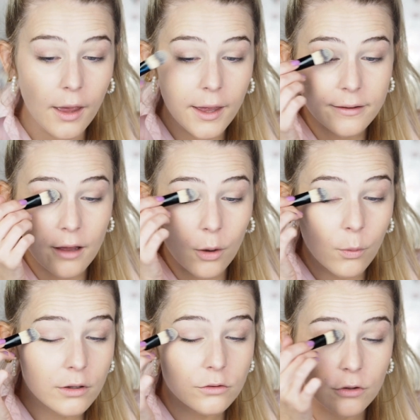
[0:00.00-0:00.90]
I
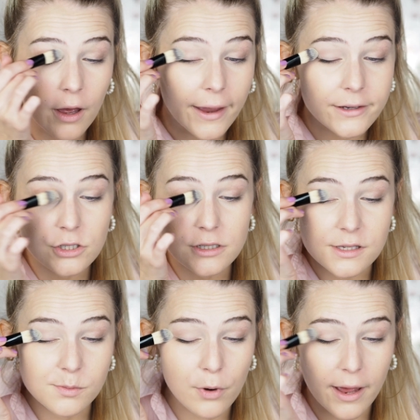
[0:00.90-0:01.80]
want to actually
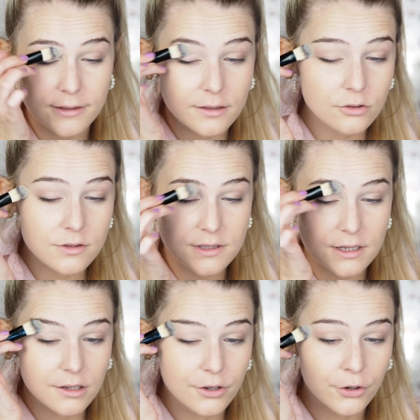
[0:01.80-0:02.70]
spread that
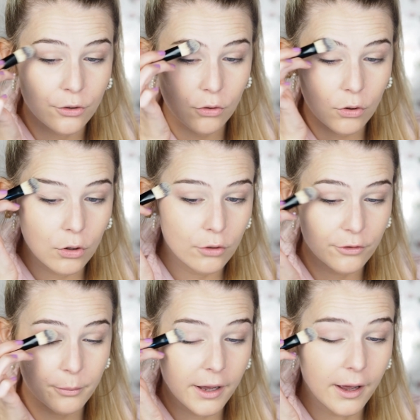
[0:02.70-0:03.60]
concealer all
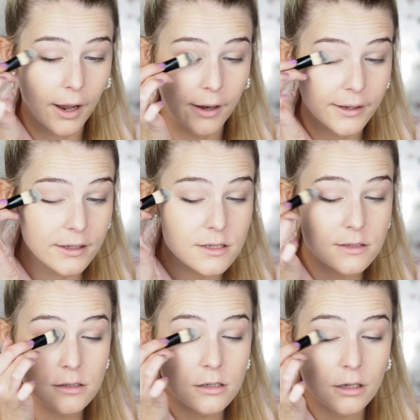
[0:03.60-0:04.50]
over my eyelids.